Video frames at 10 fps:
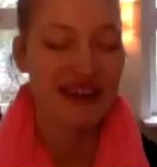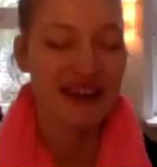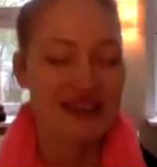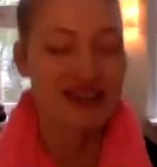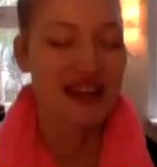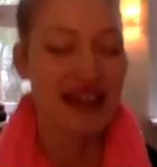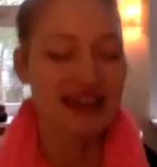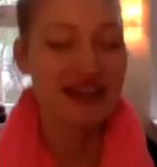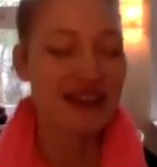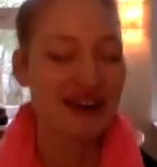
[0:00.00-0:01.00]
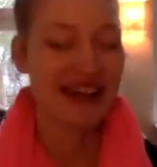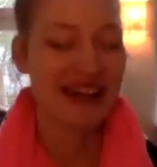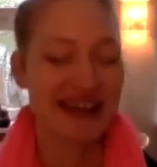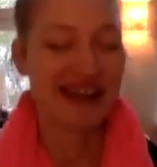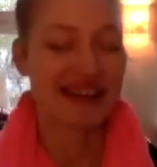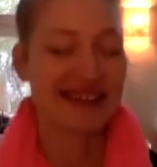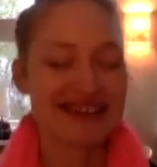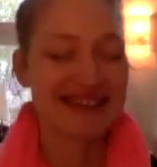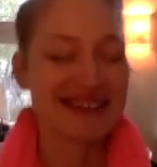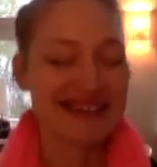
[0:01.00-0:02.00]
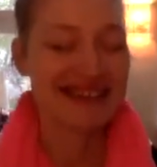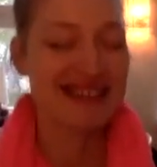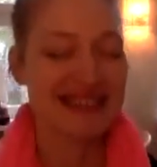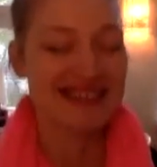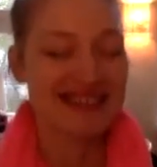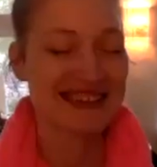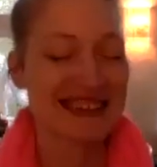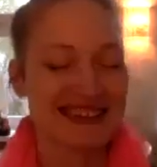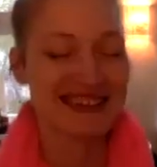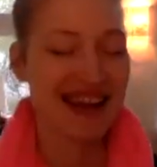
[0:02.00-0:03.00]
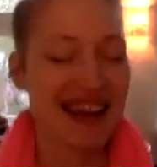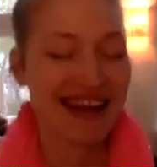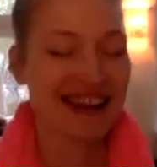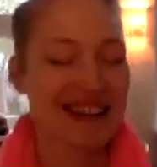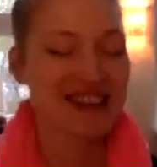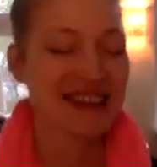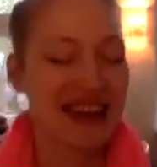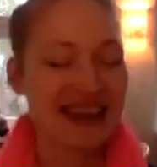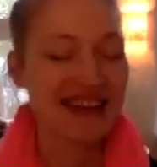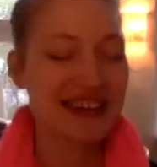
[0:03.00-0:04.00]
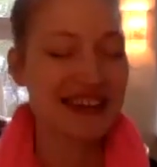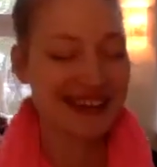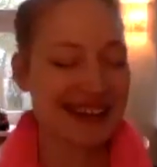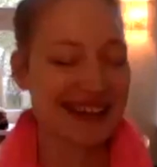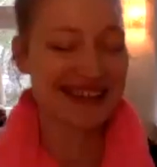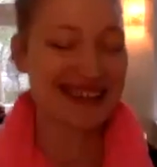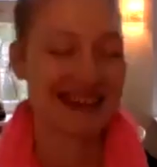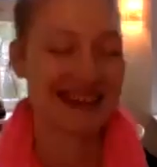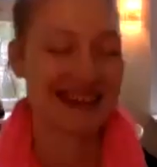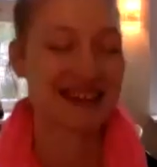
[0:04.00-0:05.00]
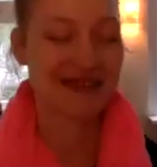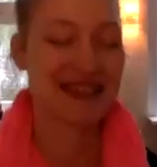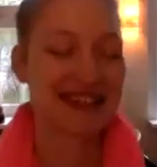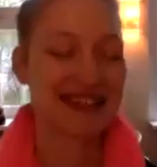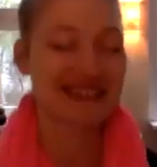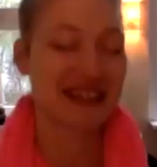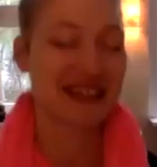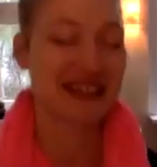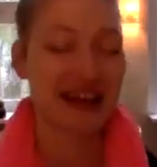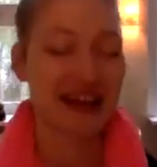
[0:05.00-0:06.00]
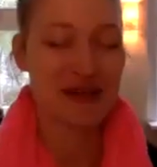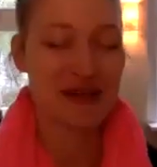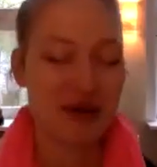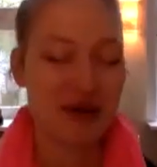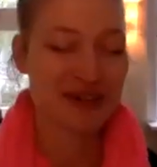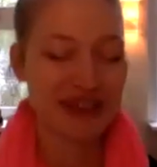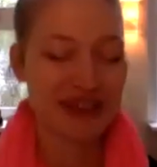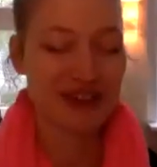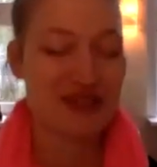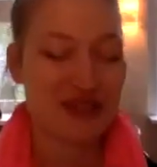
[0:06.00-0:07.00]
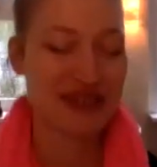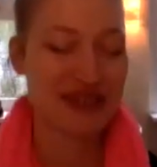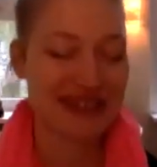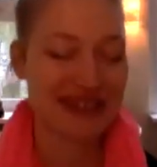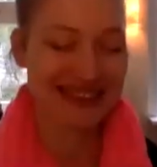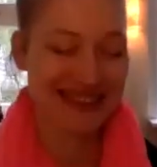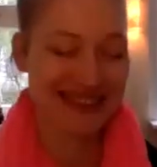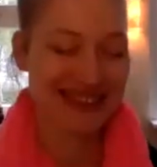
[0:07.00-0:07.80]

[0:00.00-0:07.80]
Shake in your hands. And shake in your hands until you feel it in your elbows and shoulders.